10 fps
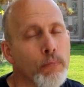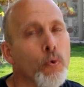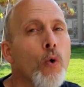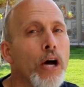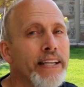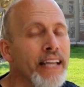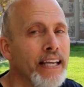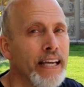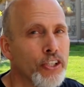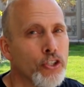Number one,
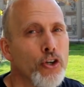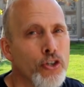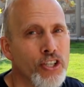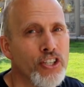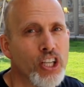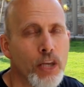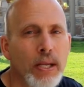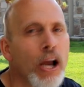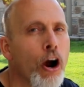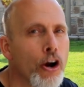a detergent is going to
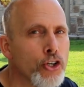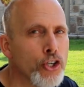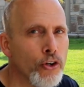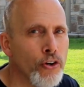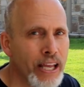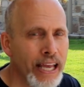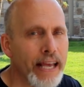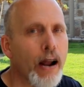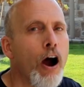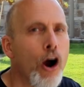be harsher
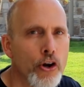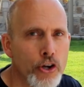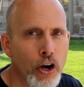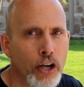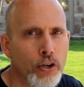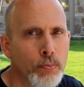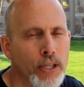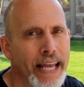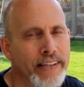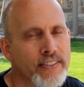and harder on your
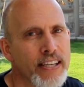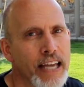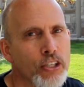plants.